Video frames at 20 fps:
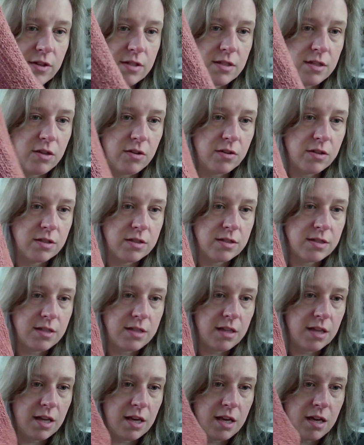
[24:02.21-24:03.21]
So you can see
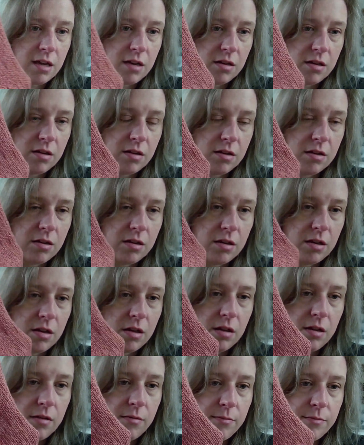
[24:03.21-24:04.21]
that
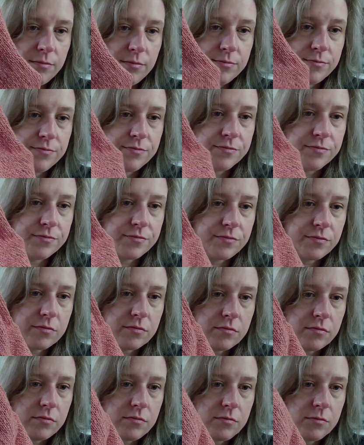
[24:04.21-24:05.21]

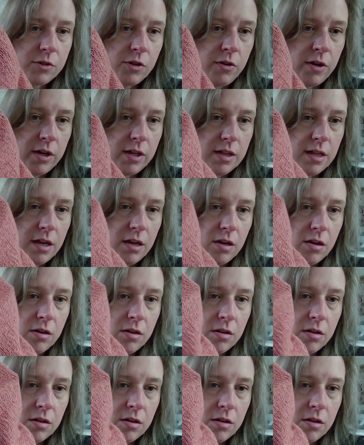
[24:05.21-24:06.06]
right there.